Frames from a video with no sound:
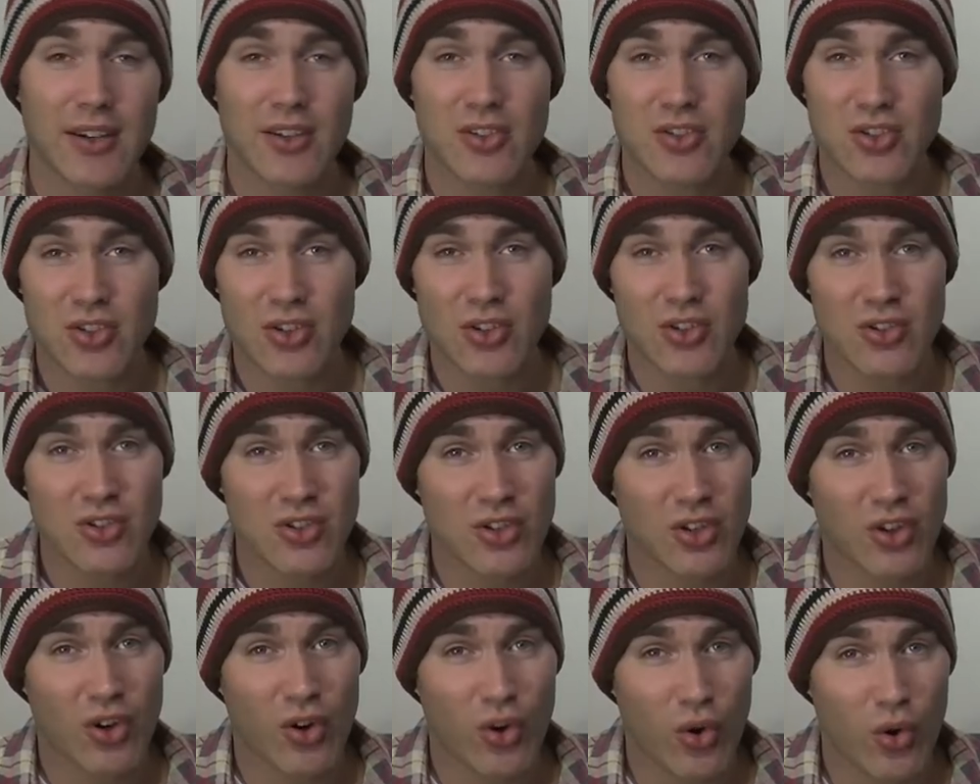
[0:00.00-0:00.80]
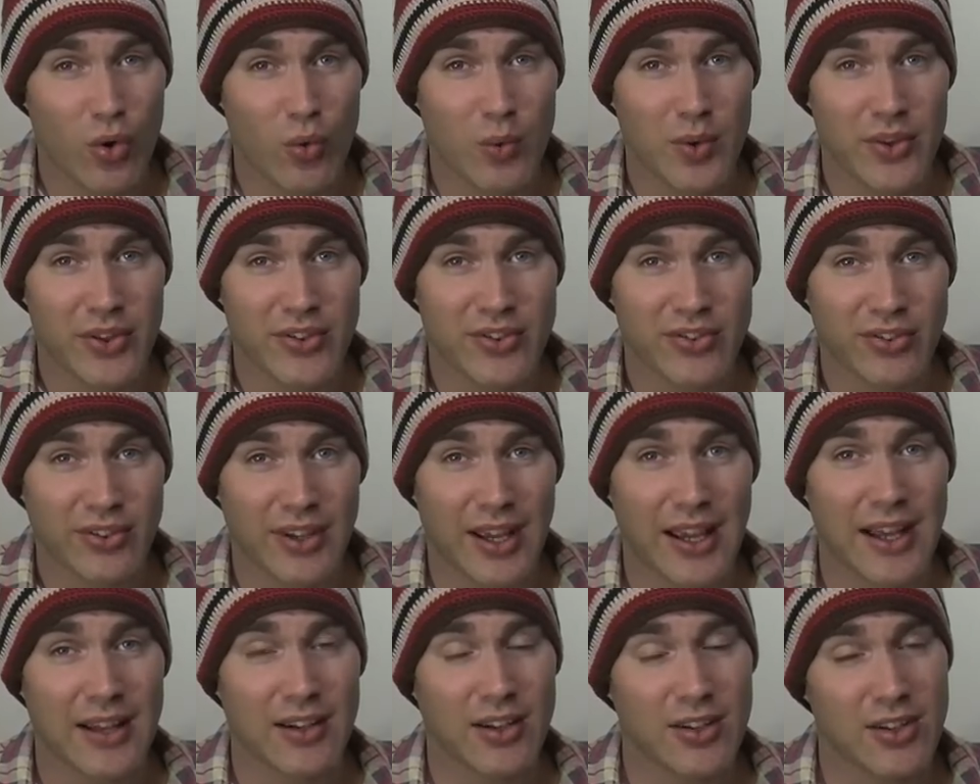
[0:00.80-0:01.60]
As soon as you're cool with the
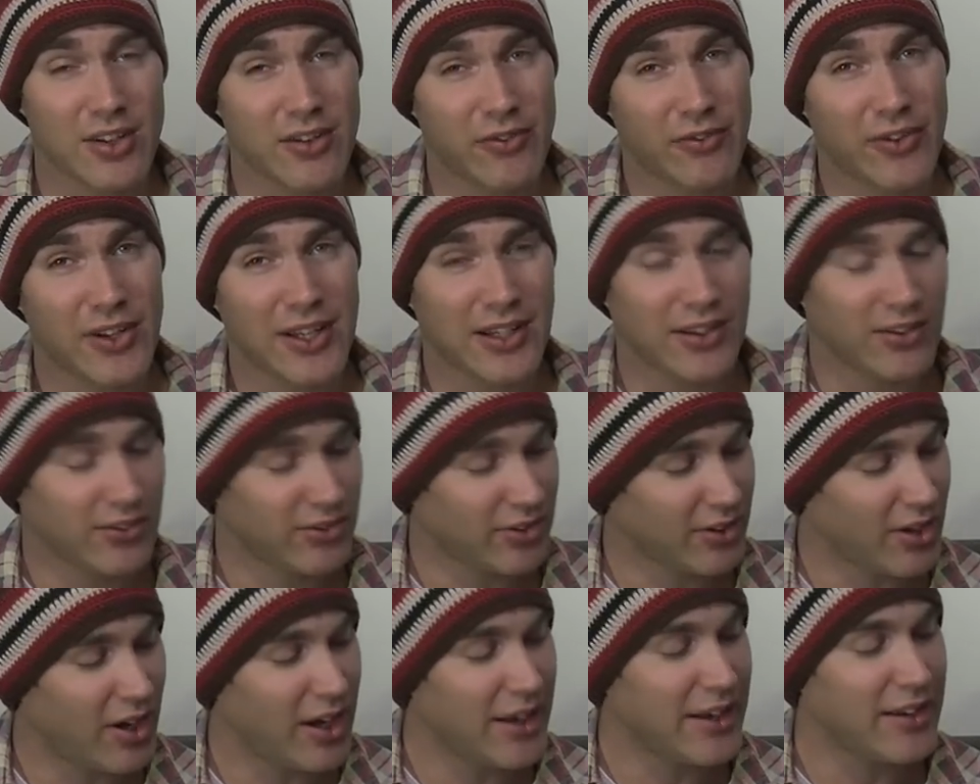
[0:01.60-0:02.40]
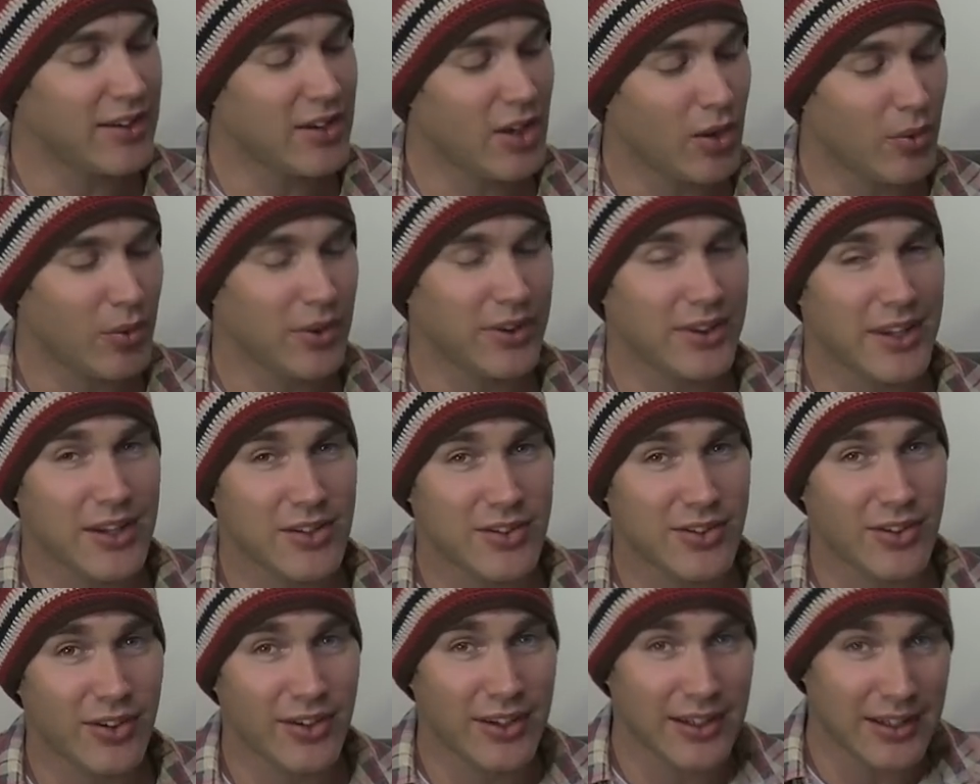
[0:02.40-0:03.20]
scale and your fingers kind of know what they're
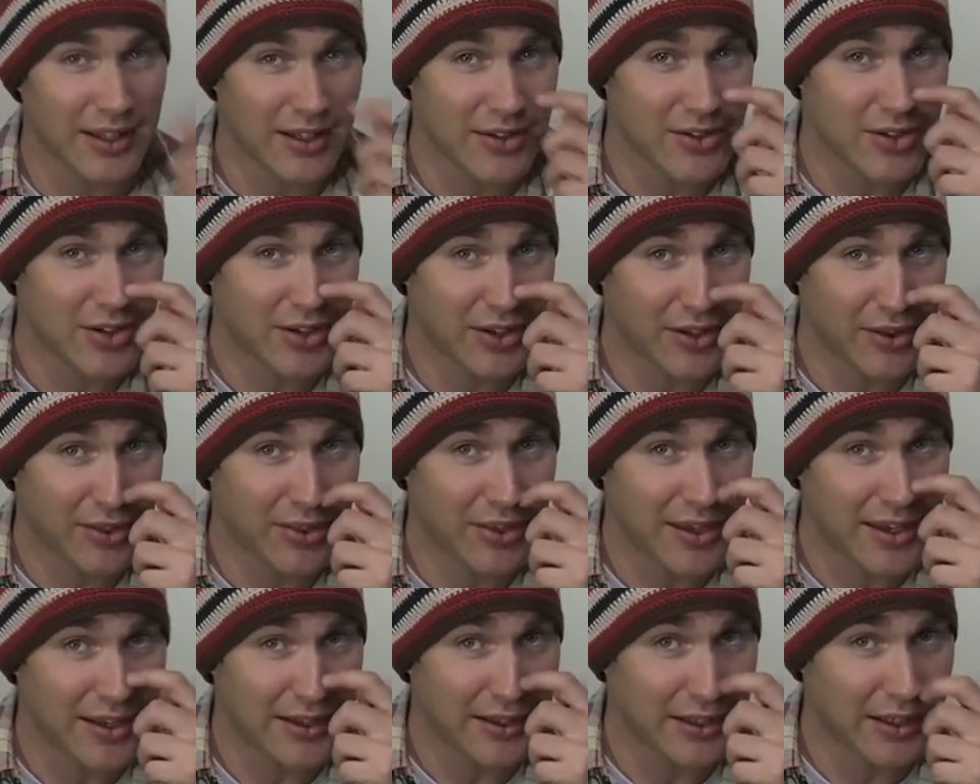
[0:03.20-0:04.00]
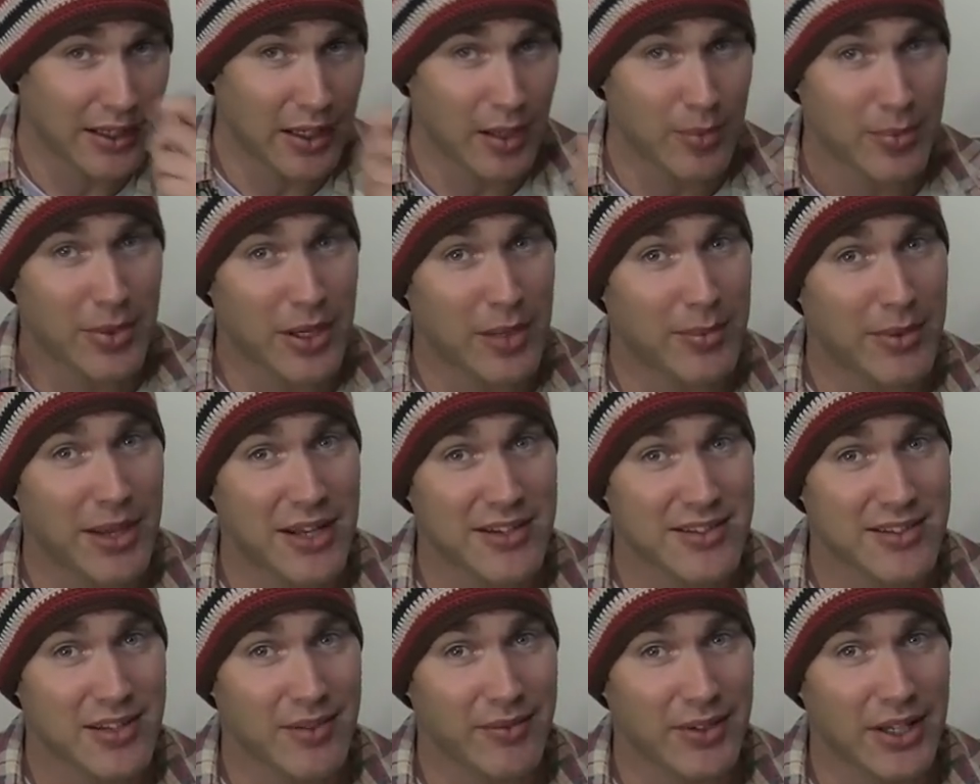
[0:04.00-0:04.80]
doing and you can think a little bit
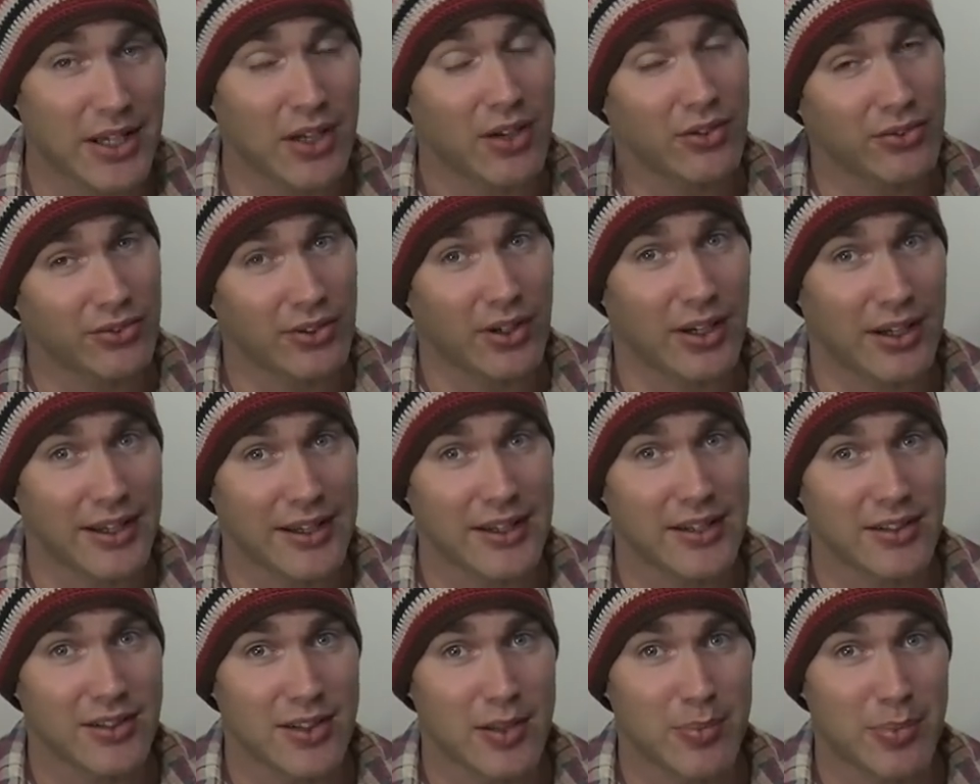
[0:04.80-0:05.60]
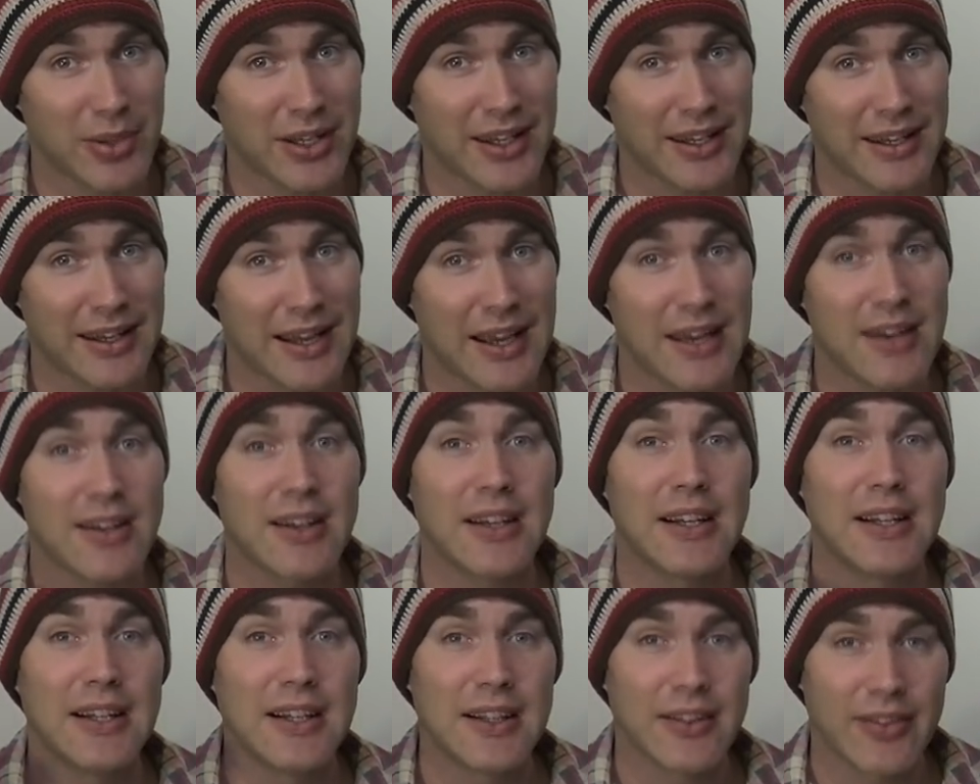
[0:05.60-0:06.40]
about something else, i.e., your picking hand,
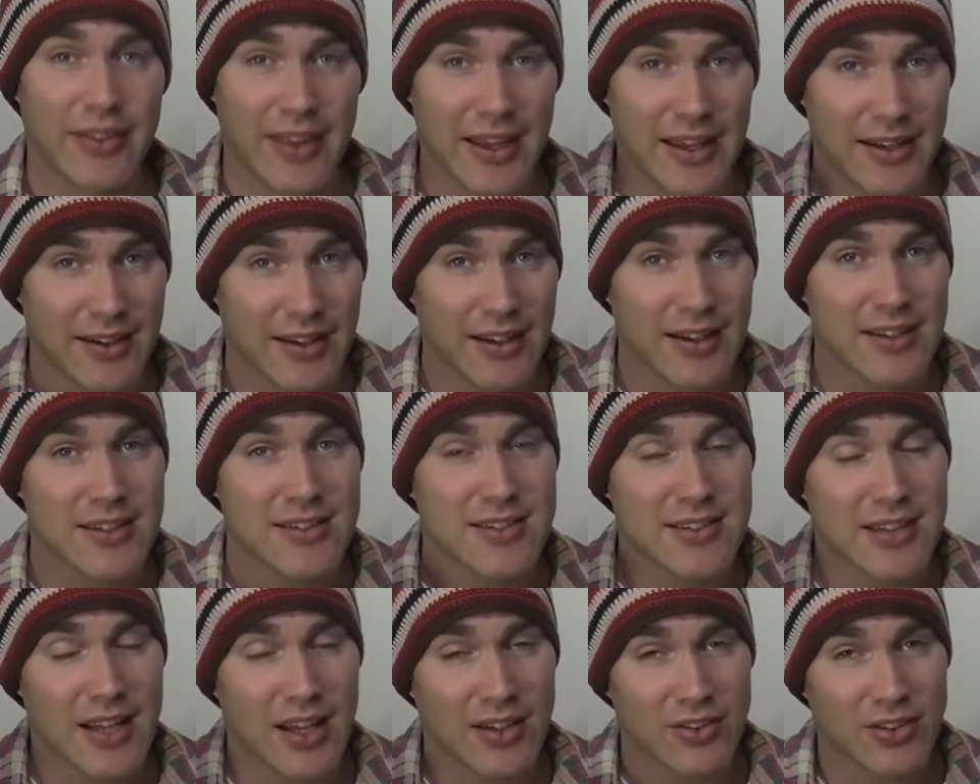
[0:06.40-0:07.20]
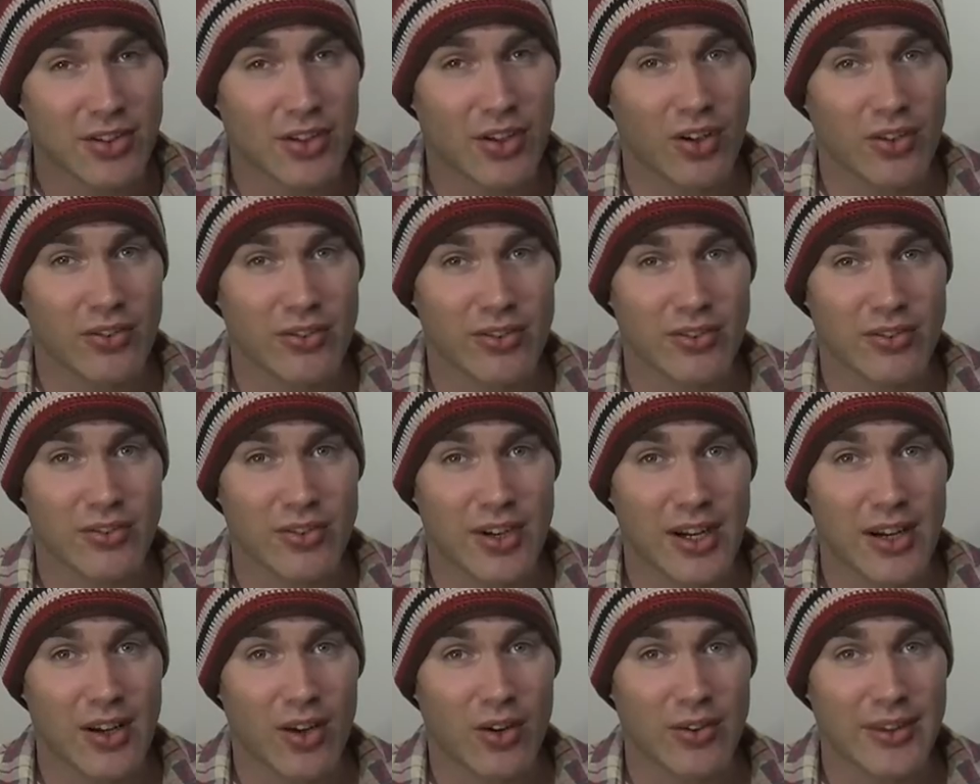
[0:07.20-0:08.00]
then start to
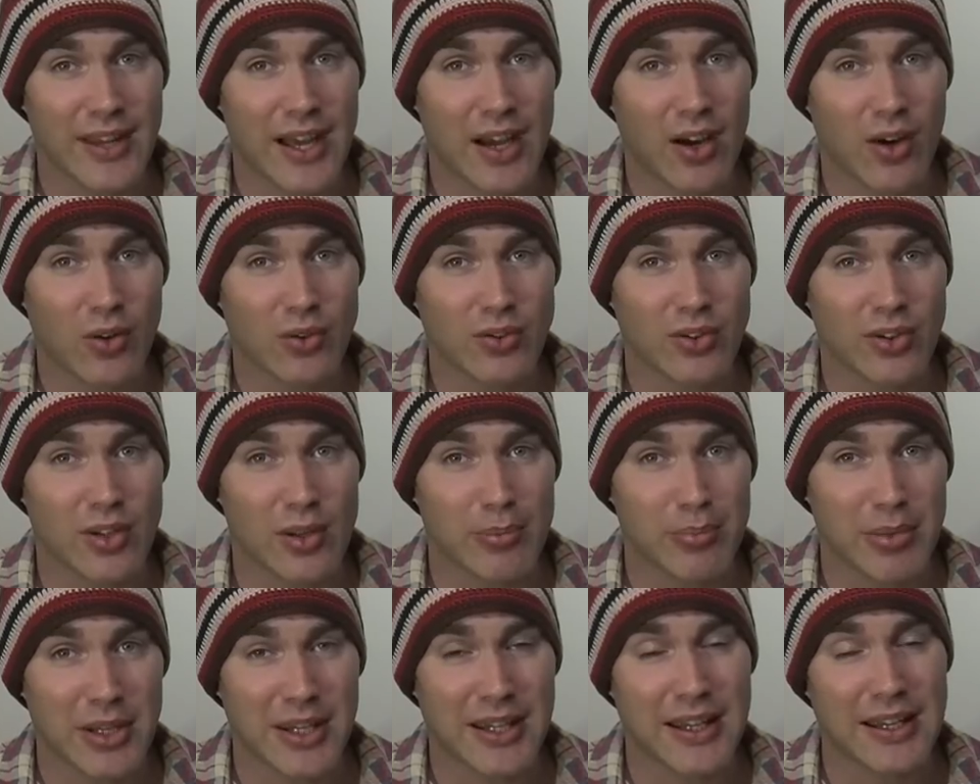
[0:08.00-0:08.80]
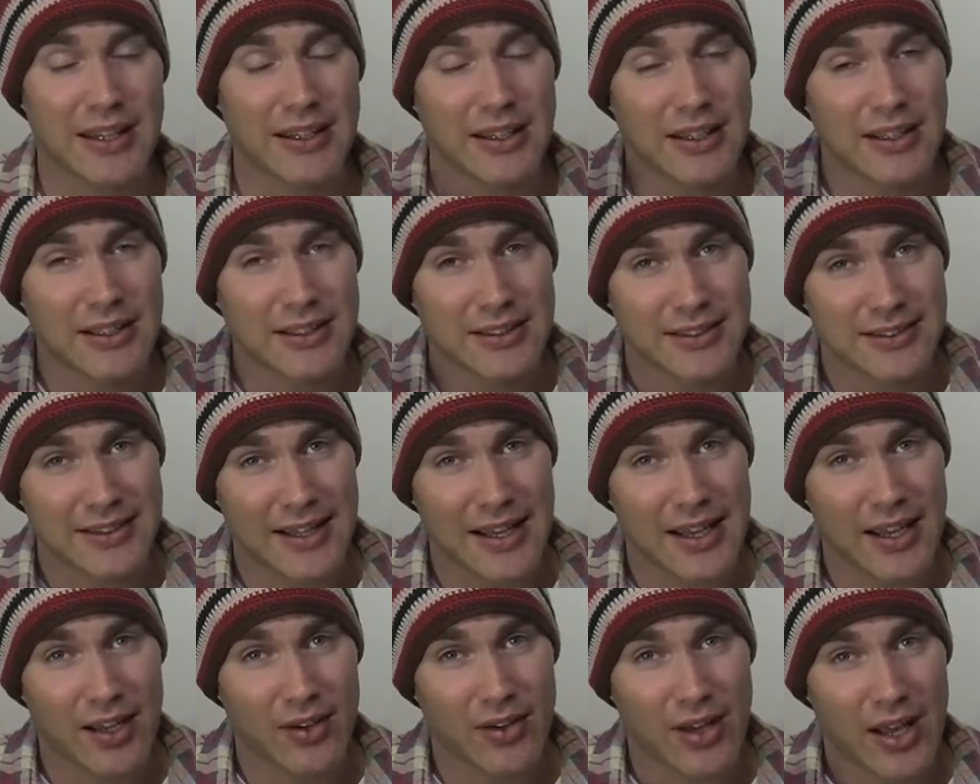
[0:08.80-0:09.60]
concentrate on that alternate picking
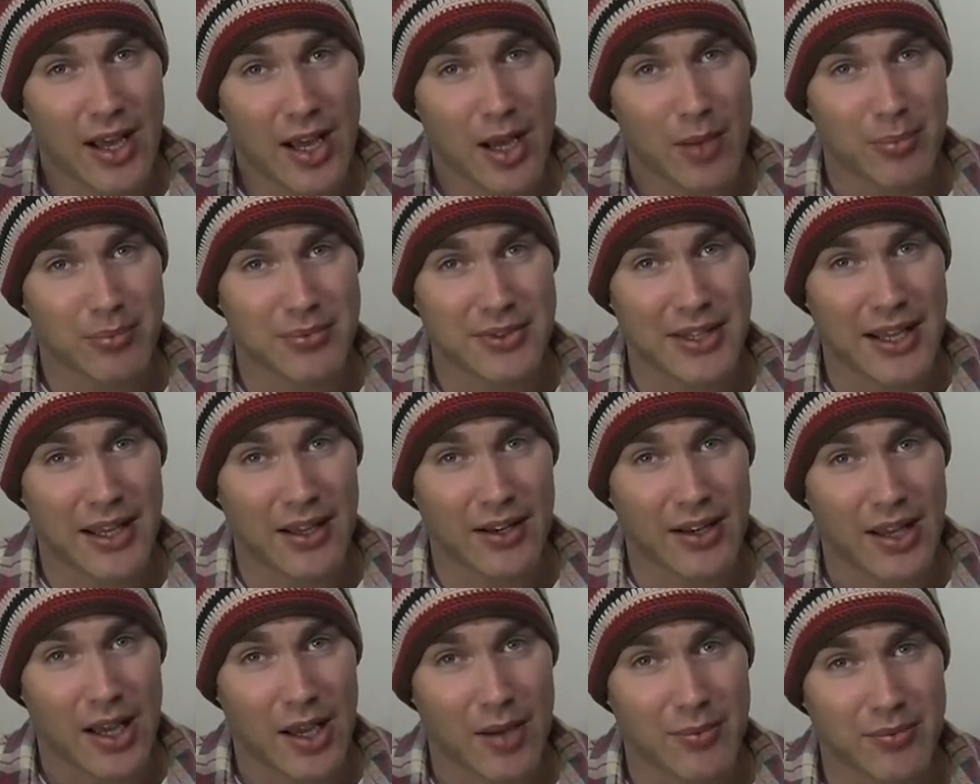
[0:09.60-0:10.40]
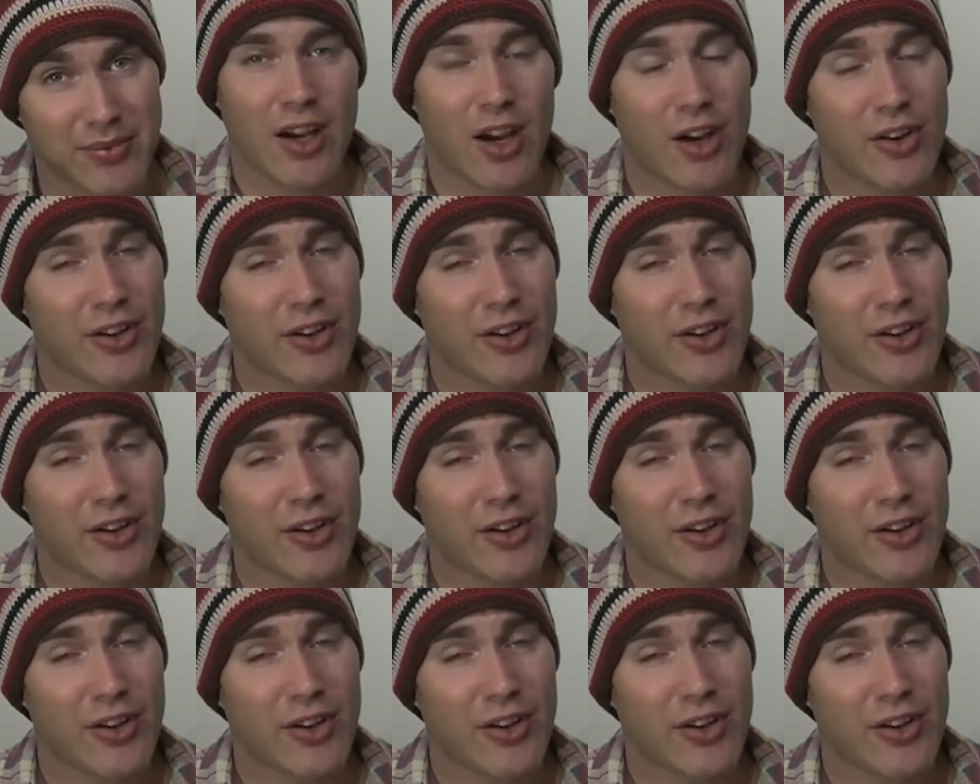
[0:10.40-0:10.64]
down, up, down, up.